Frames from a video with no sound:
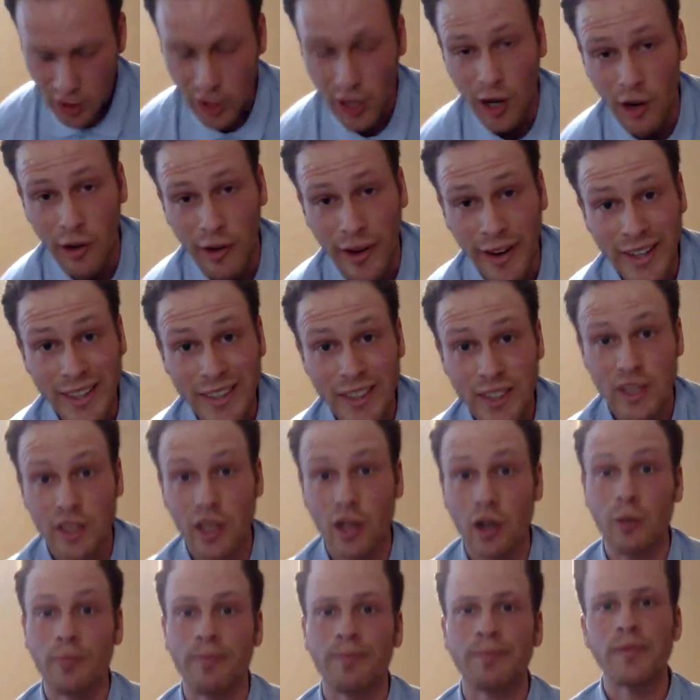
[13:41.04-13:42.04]
All right,
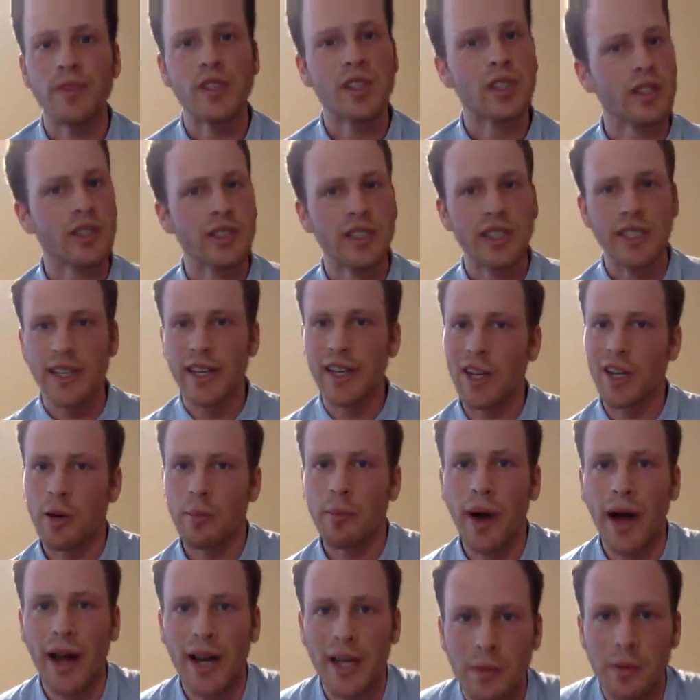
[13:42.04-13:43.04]
so it's good to get our
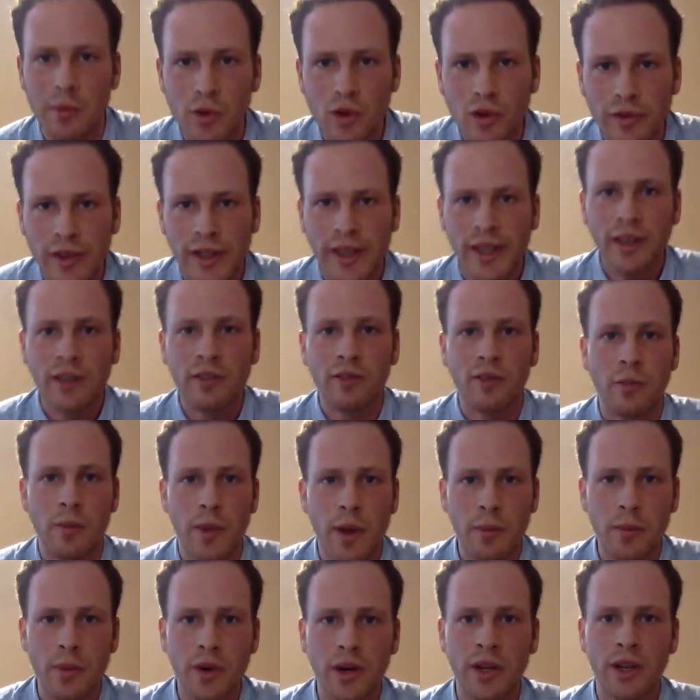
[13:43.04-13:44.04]
body moving.
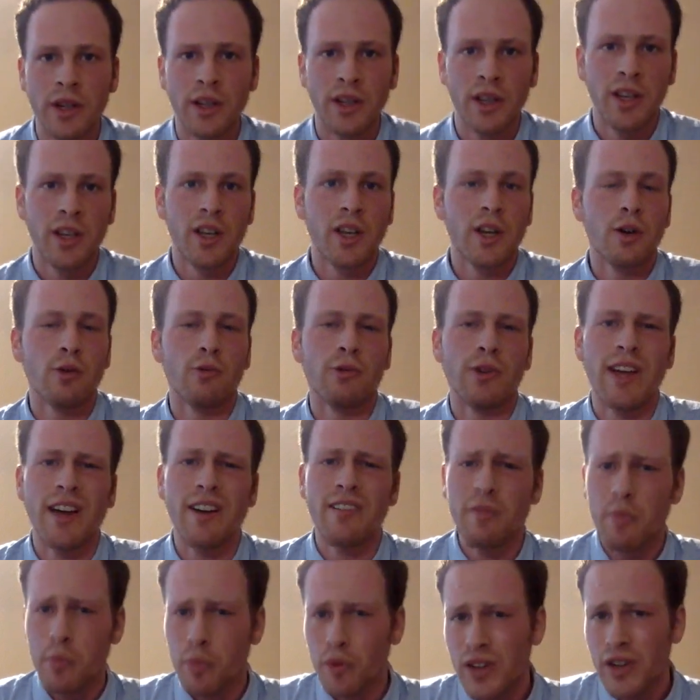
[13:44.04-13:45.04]
Remember, we
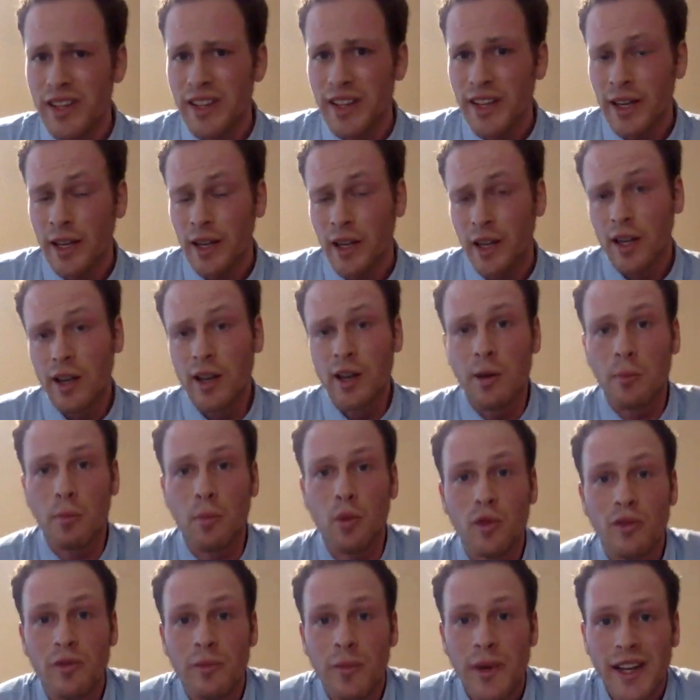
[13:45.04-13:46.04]
have breathing,
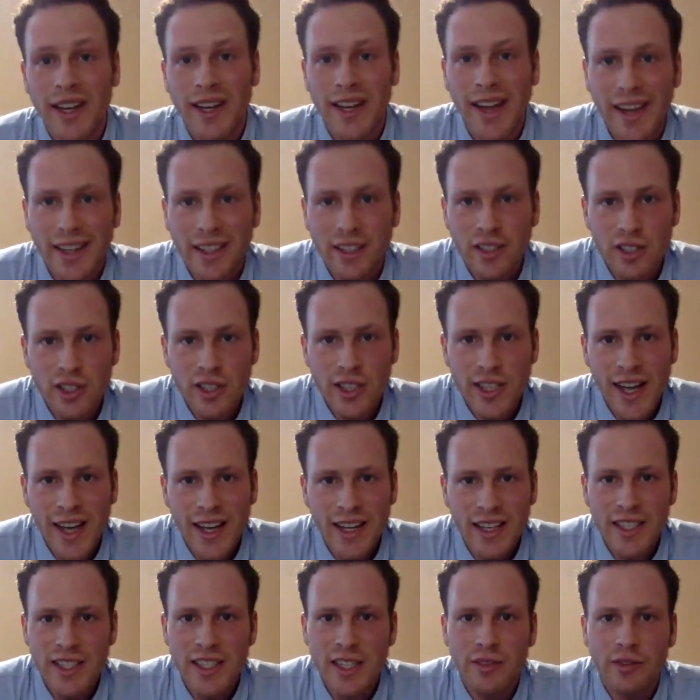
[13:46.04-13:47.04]
movement,
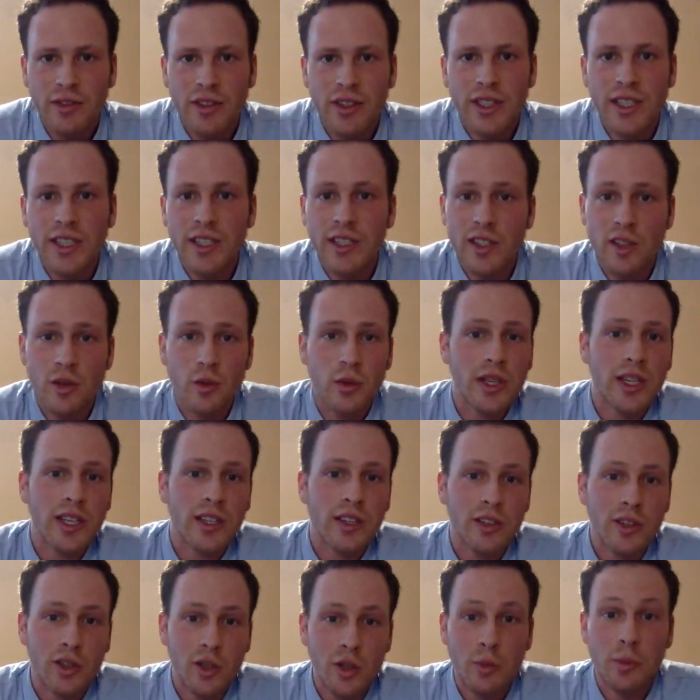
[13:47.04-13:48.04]
exercise, different things that we
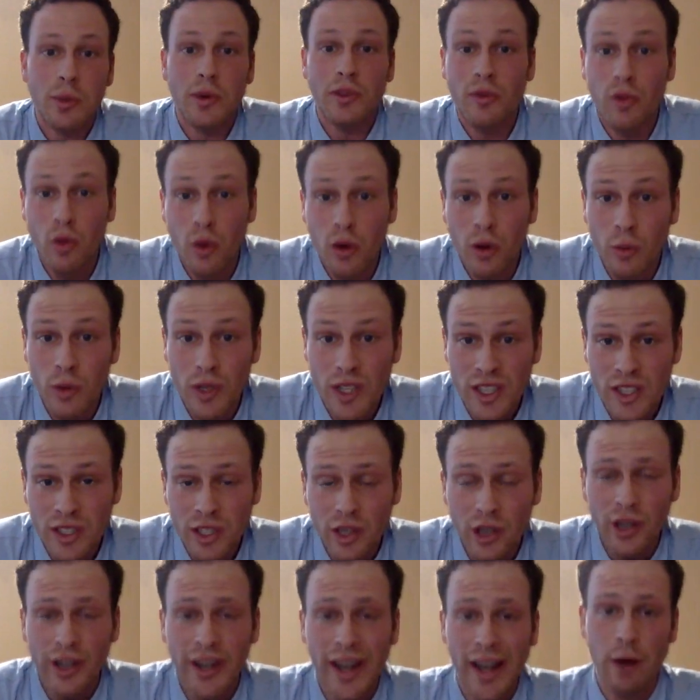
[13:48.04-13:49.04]
can do before we
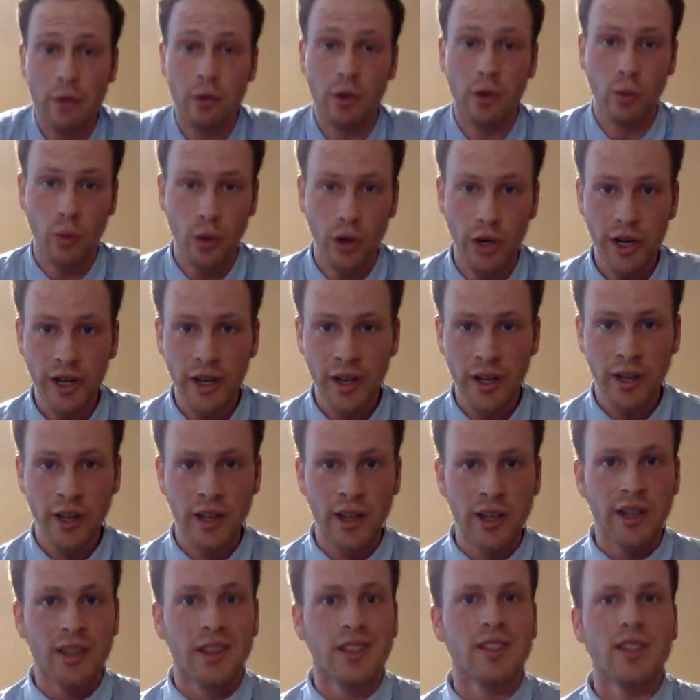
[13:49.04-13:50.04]
start our work.
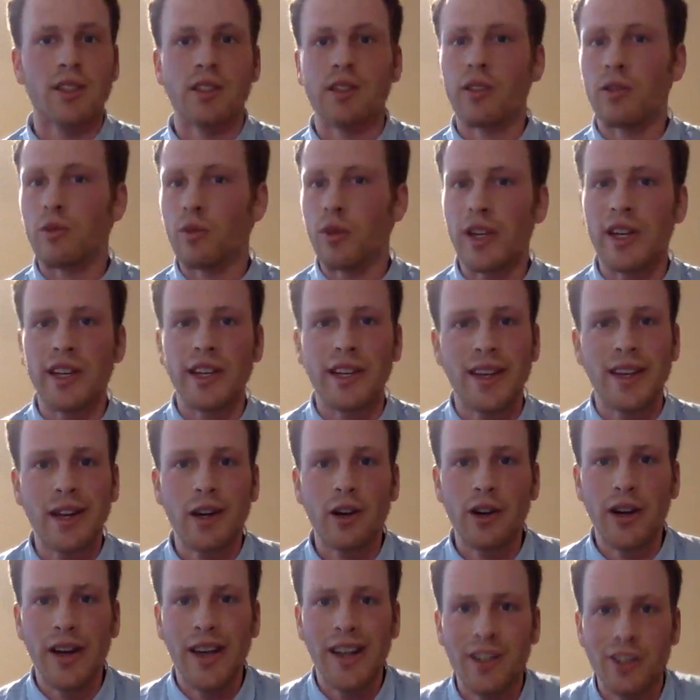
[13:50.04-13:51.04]
It's a good way to get
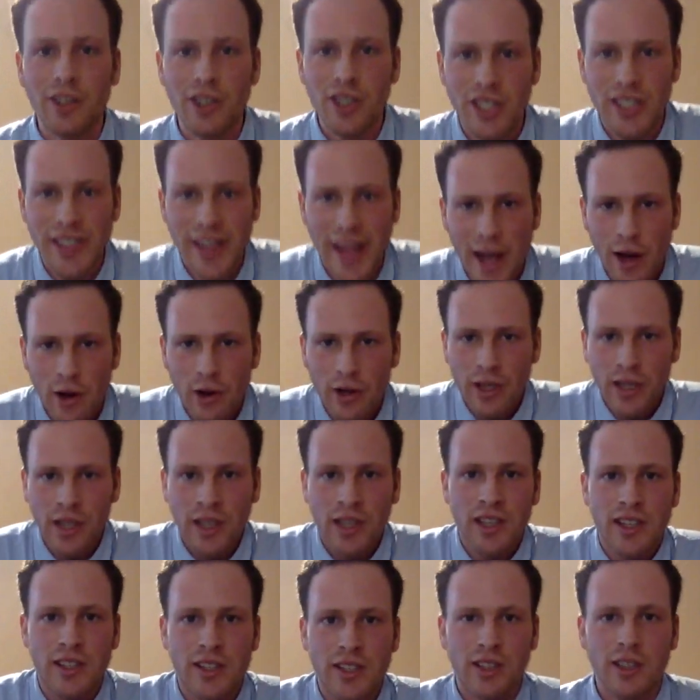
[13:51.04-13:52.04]
our energy out.
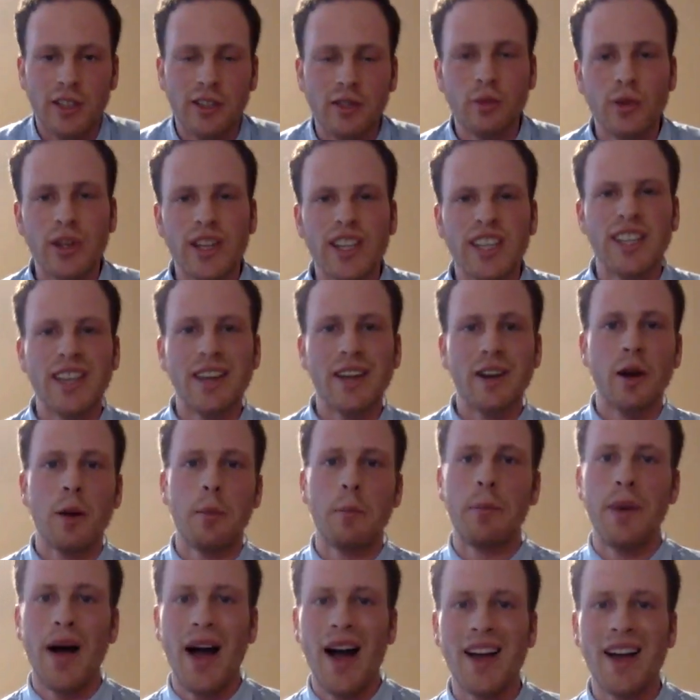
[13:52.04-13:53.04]
It's a good way to get our
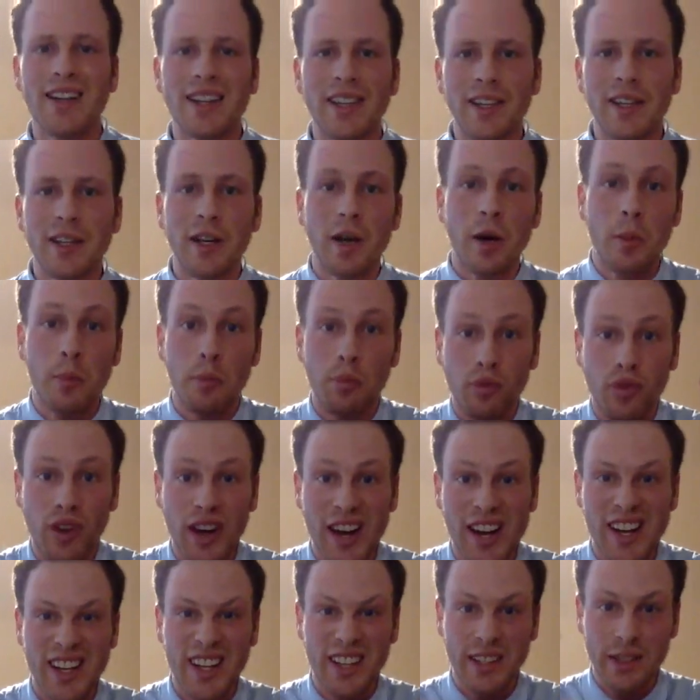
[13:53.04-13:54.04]
body and our
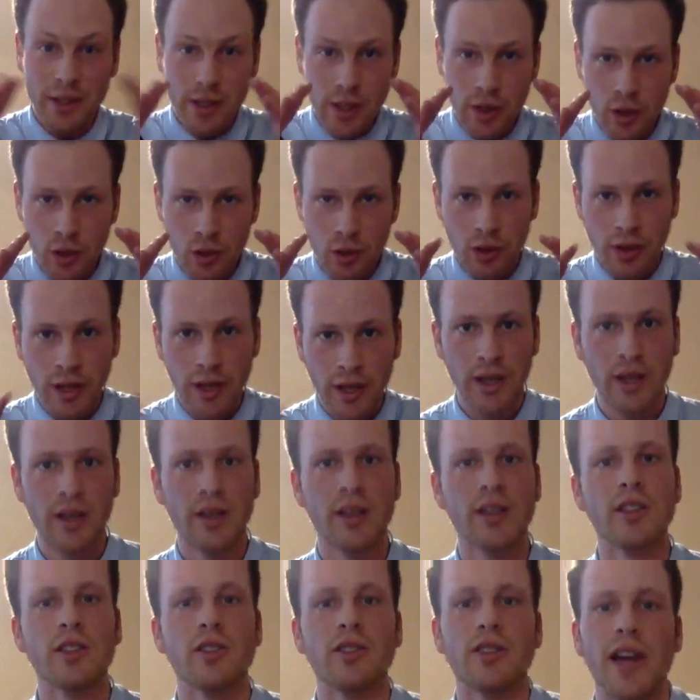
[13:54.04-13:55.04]
brain in tune
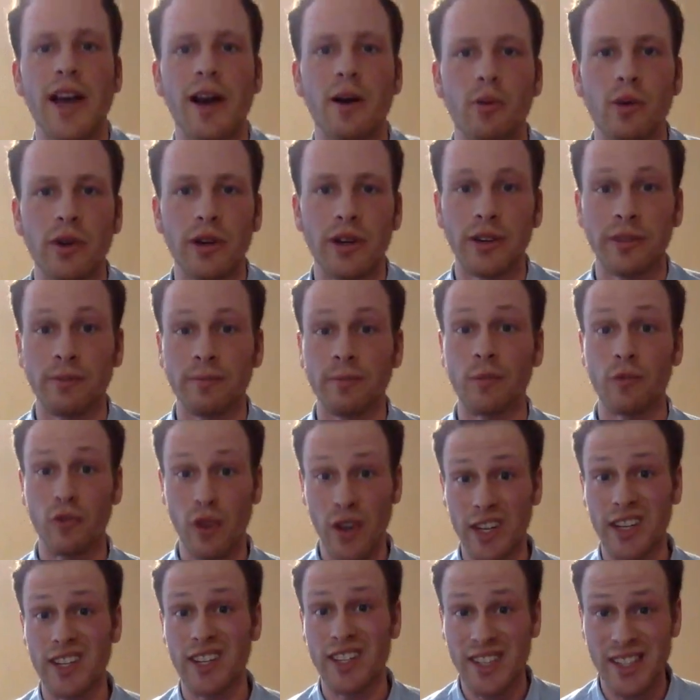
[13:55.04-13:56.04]
so that we're
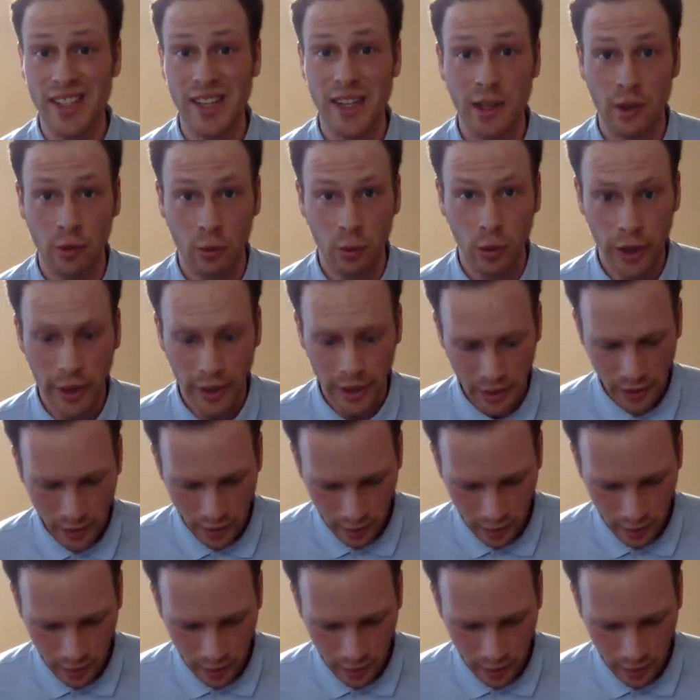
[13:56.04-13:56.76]
ready to sit and work.